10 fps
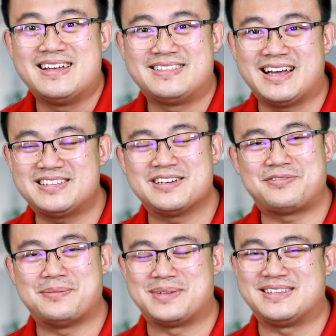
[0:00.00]
That's it
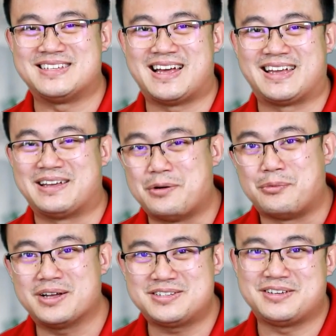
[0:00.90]
from me today.
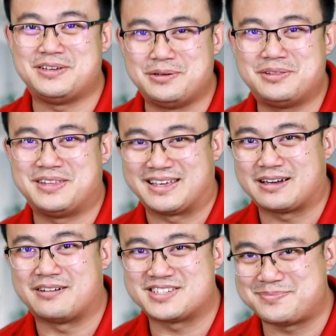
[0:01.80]
What do you think
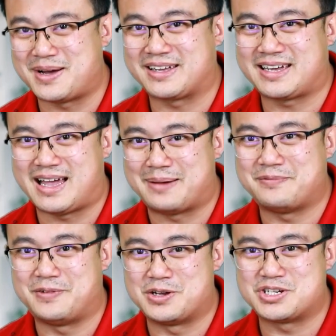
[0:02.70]
of Spike App
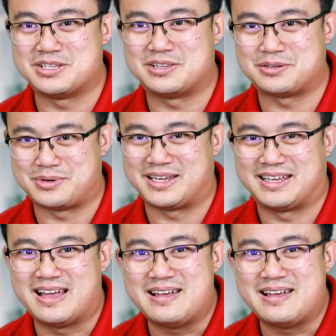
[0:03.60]
version 3?